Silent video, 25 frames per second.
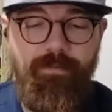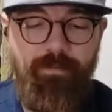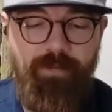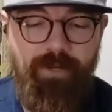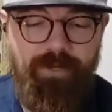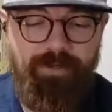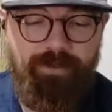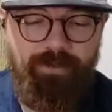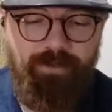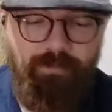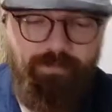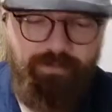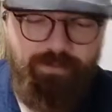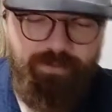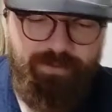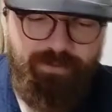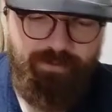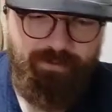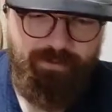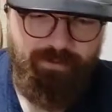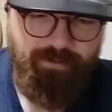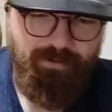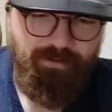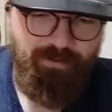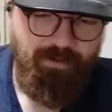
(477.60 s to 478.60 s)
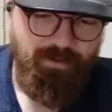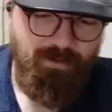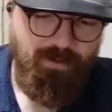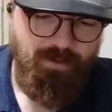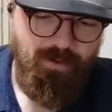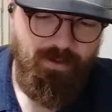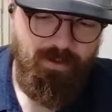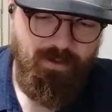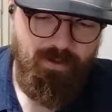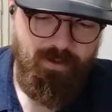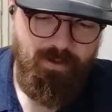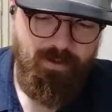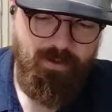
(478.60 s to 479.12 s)
magnificently.
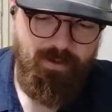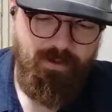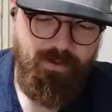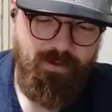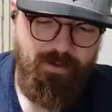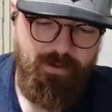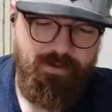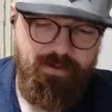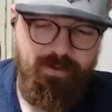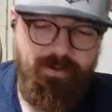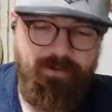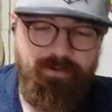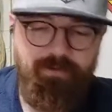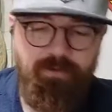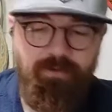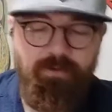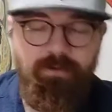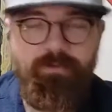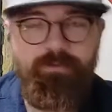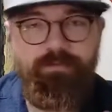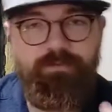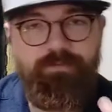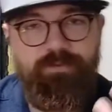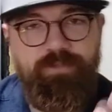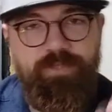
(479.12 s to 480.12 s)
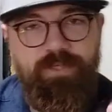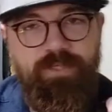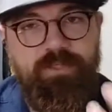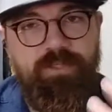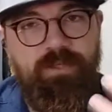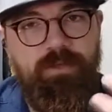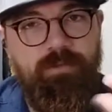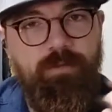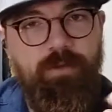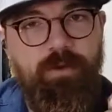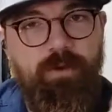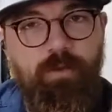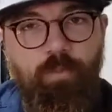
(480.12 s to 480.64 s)
And there's a
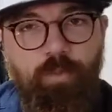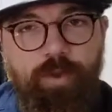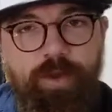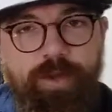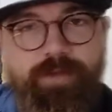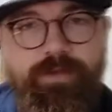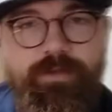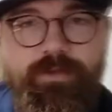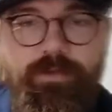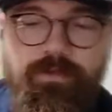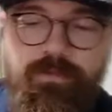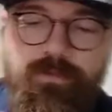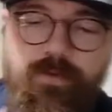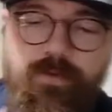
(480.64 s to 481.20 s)
decent amount of weight to this